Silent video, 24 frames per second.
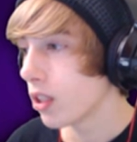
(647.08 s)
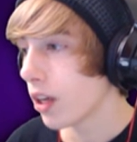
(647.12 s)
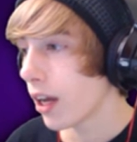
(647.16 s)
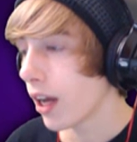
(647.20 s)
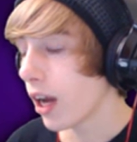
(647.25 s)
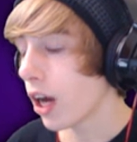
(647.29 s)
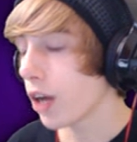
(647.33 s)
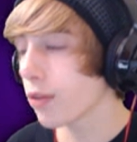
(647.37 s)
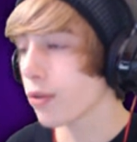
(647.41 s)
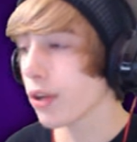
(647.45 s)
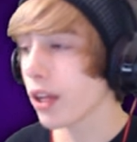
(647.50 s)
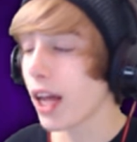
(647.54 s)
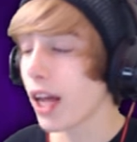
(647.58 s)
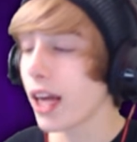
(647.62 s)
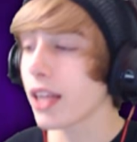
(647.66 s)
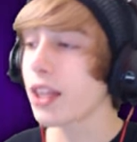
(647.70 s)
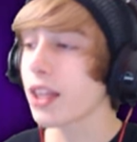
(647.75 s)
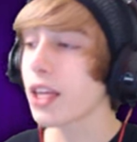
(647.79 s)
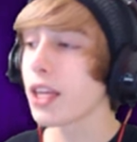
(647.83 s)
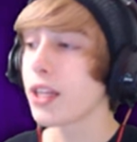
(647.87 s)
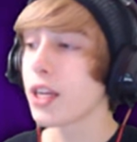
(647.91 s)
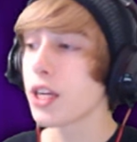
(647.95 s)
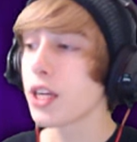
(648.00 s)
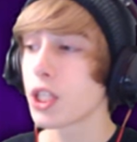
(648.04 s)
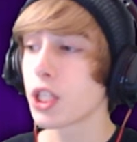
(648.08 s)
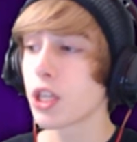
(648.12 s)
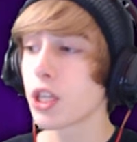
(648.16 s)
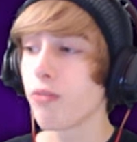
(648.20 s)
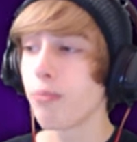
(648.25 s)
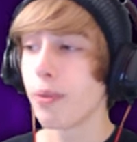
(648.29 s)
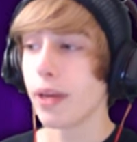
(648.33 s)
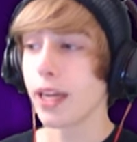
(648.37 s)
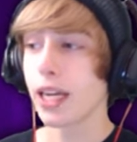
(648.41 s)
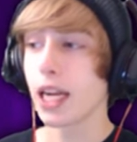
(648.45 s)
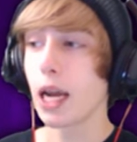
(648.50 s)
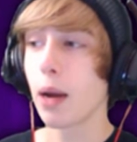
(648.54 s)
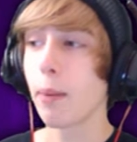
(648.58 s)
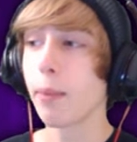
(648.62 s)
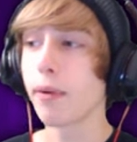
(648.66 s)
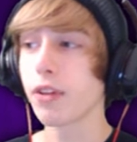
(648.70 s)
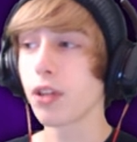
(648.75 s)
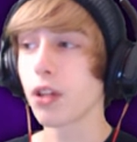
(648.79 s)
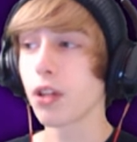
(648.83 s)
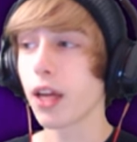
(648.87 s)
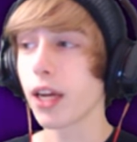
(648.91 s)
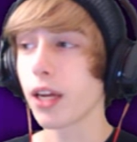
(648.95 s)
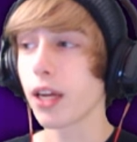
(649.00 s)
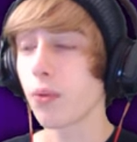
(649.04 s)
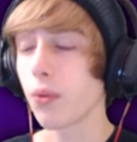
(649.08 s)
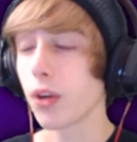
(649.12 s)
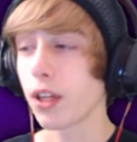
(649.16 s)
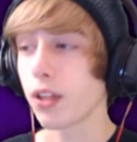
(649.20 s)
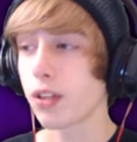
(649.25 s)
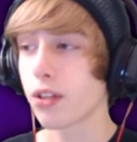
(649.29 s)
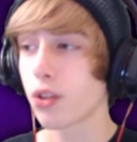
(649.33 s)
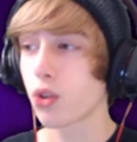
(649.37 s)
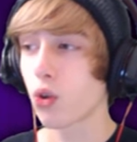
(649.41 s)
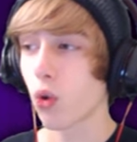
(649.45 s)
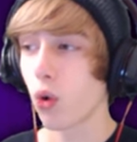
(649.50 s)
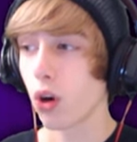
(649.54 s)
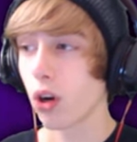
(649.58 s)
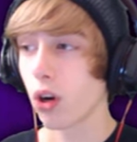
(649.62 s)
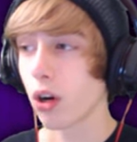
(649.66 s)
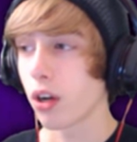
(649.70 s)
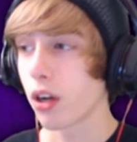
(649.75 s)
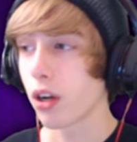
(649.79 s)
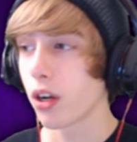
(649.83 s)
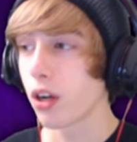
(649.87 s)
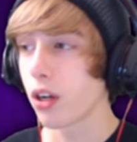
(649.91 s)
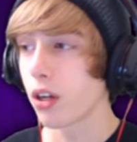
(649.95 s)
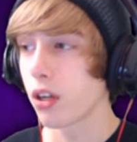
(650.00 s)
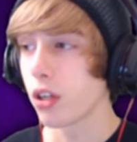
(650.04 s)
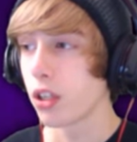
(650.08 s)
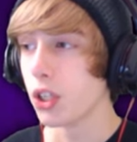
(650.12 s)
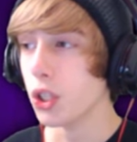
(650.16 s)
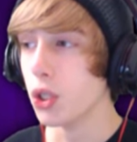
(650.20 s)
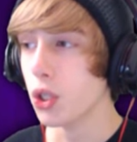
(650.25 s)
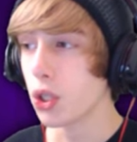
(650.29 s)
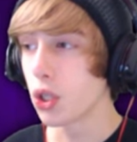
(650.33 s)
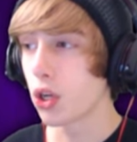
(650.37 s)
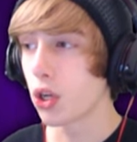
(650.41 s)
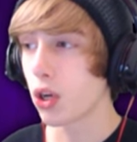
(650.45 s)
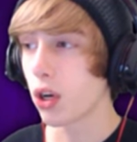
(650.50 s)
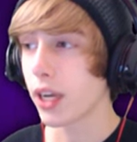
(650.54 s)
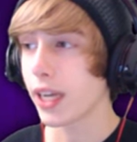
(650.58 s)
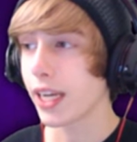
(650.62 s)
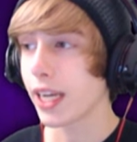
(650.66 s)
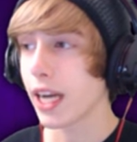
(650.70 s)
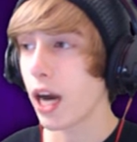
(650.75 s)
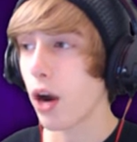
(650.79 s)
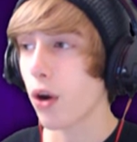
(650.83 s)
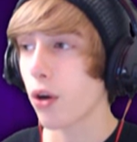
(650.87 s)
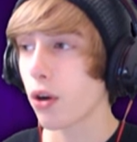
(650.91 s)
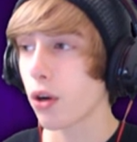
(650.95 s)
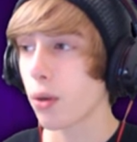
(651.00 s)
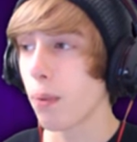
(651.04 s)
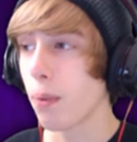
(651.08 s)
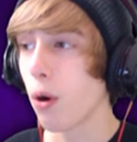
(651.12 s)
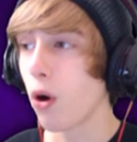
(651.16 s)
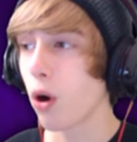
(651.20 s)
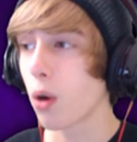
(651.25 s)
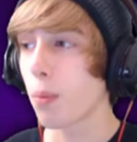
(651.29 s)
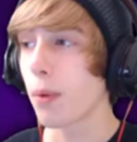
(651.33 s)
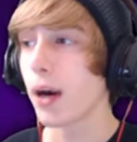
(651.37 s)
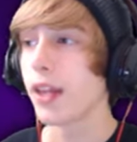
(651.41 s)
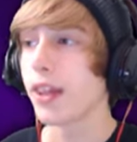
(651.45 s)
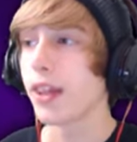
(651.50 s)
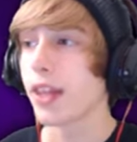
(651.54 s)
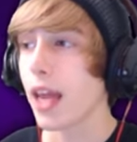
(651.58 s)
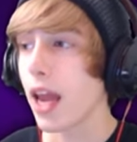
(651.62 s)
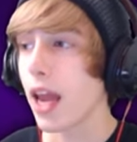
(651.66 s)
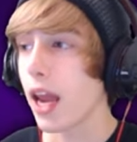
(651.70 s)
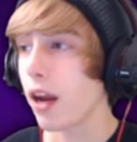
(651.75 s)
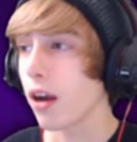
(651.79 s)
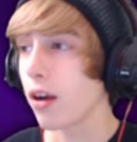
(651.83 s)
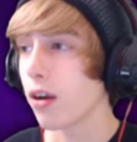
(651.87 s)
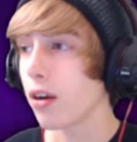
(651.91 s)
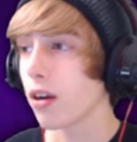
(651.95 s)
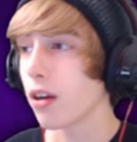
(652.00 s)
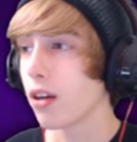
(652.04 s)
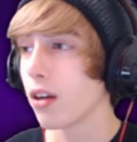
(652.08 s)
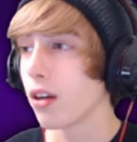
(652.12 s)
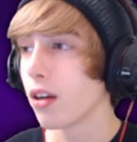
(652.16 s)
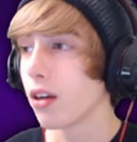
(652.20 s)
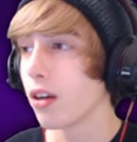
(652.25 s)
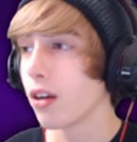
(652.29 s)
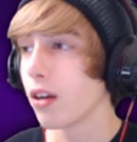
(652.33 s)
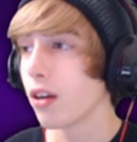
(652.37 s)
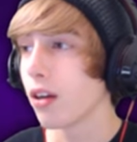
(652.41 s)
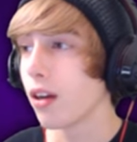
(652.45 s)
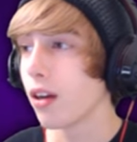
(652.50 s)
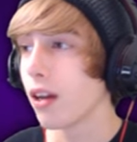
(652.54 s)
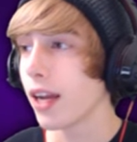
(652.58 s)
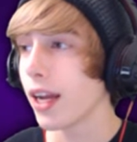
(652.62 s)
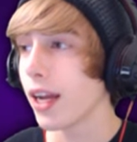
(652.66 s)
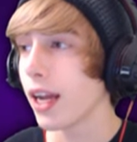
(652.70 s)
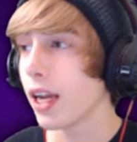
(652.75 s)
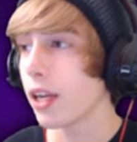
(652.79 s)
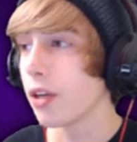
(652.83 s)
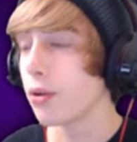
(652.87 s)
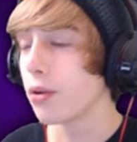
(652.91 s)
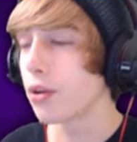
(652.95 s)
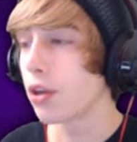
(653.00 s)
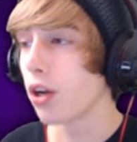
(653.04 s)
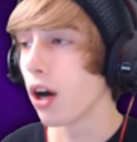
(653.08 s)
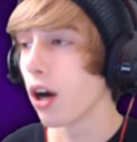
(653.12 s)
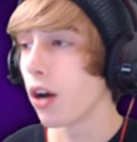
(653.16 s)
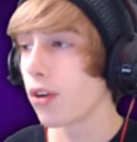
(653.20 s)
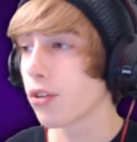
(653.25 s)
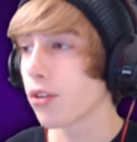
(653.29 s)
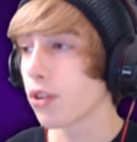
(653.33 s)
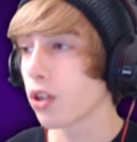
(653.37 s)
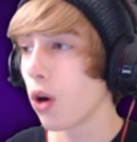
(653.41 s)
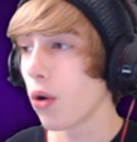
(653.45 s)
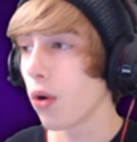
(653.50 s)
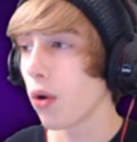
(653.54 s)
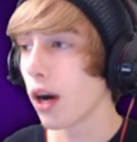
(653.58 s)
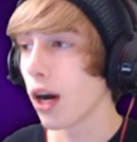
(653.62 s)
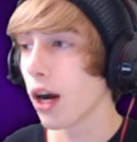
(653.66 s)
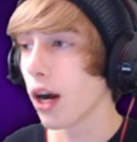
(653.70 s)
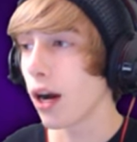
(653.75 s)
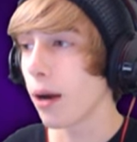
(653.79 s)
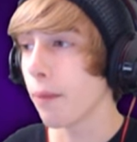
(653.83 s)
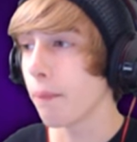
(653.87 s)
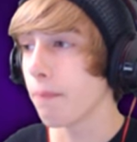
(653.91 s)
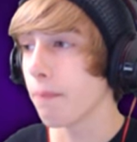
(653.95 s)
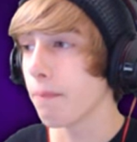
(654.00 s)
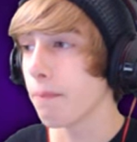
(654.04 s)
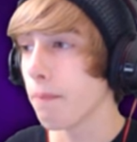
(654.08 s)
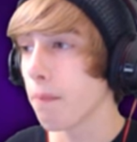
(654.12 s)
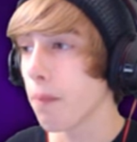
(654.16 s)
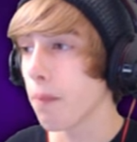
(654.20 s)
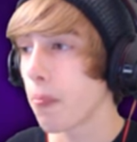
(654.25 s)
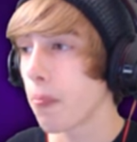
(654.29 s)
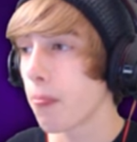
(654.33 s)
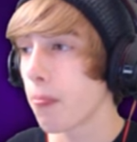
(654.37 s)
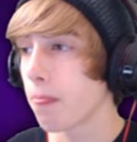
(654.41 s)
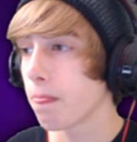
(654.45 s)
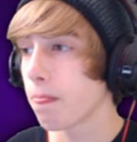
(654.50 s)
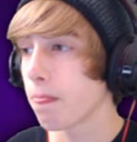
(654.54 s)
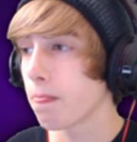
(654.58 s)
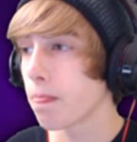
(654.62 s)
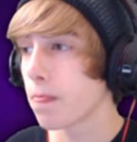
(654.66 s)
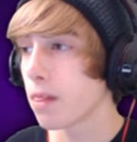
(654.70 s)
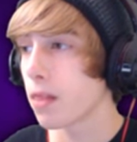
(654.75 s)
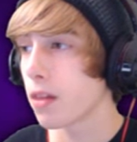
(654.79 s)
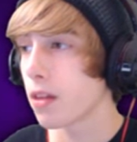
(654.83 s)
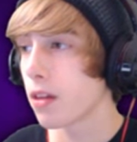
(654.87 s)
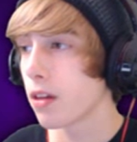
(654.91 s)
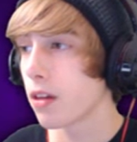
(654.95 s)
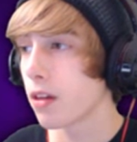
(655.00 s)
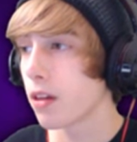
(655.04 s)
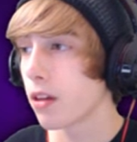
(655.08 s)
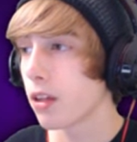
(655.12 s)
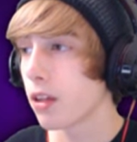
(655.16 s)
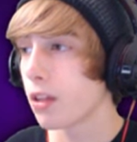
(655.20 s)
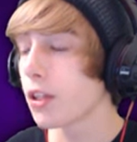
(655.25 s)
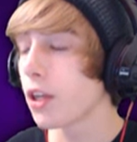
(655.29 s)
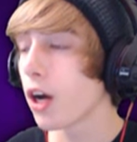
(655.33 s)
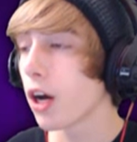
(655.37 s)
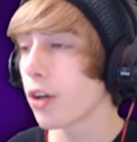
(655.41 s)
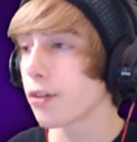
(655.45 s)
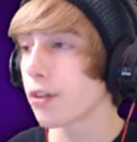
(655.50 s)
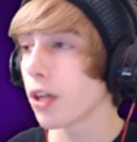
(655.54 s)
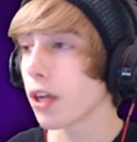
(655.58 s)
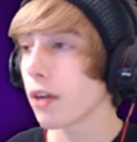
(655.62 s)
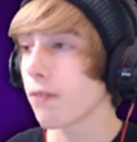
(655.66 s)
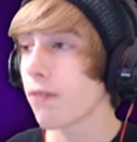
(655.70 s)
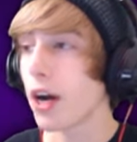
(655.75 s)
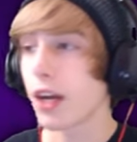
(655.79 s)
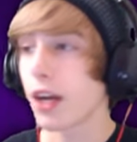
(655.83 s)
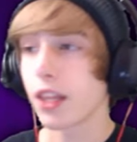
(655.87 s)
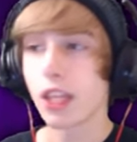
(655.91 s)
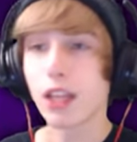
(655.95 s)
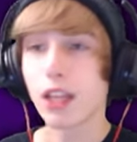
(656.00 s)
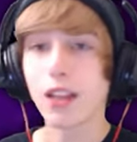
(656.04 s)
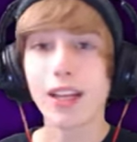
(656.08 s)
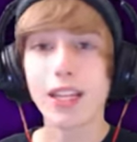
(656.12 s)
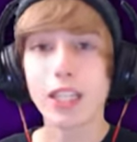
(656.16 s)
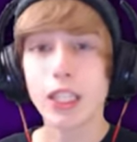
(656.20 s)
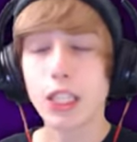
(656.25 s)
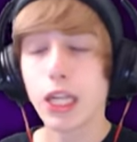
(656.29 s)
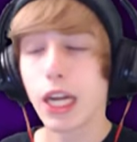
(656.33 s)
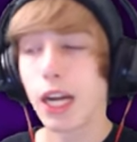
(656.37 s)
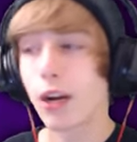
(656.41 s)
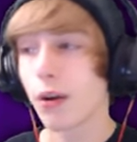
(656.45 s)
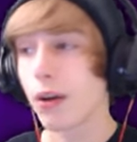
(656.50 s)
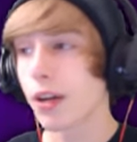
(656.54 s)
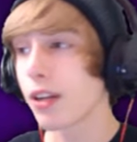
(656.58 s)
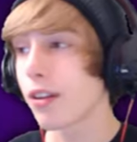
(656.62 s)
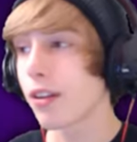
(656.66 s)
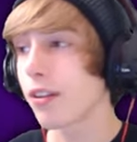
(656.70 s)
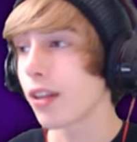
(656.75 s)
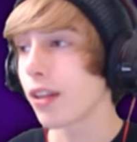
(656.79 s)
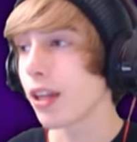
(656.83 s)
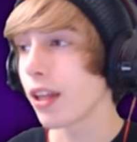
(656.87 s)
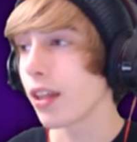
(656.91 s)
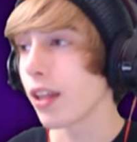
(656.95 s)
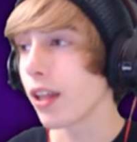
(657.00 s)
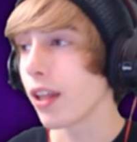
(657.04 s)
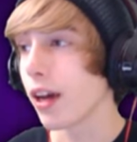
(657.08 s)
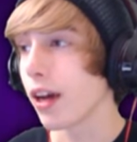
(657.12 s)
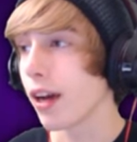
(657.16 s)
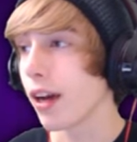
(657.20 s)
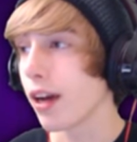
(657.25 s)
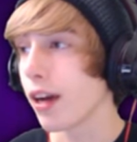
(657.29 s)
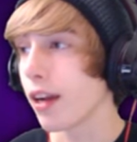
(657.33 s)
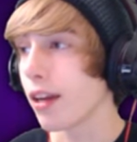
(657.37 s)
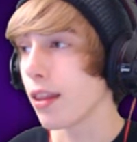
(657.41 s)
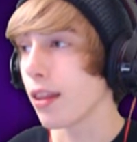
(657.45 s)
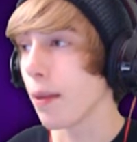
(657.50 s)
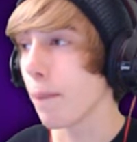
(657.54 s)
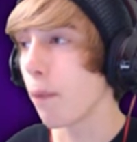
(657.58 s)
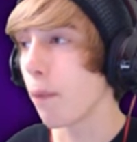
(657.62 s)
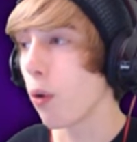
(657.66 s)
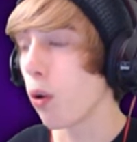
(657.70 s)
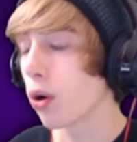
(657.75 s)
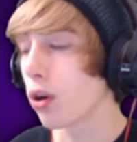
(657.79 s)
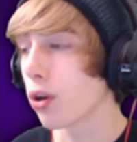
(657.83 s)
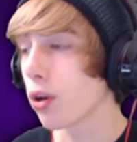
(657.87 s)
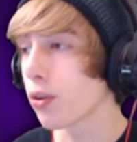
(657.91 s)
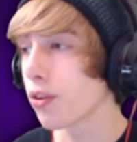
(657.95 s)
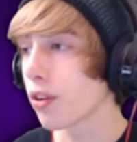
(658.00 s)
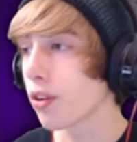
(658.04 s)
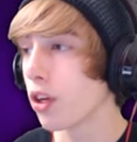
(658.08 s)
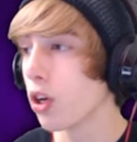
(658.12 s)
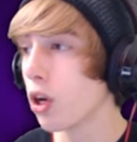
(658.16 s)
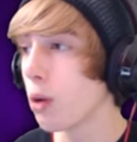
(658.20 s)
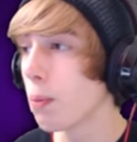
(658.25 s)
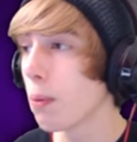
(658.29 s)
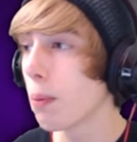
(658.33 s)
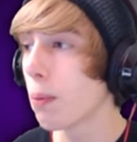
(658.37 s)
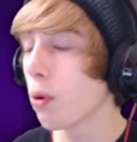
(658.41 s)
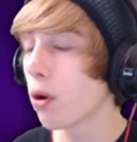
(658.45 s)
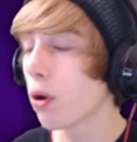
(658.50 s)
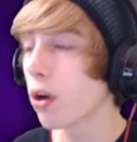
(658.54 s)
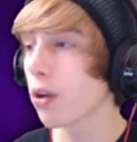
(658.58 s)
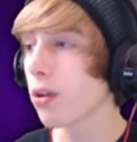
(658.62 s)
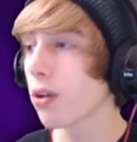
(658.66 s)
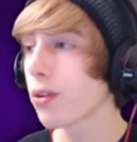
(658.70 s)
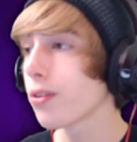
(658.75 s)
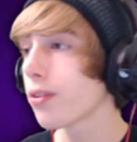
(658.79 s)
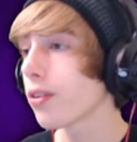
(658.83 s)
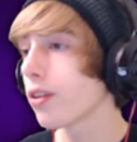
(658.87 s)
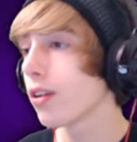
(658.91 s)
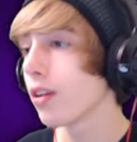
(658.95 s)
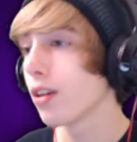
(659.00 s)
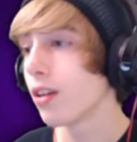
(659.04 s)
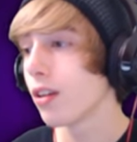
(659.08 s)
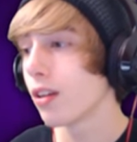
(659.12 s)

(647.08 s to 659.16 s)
And also, I like the addition of being able to, like, and soar you could encounter Pokemon in the air, and you could also um, you could also like find the legendaries in the in the portals in the Hoopa portals.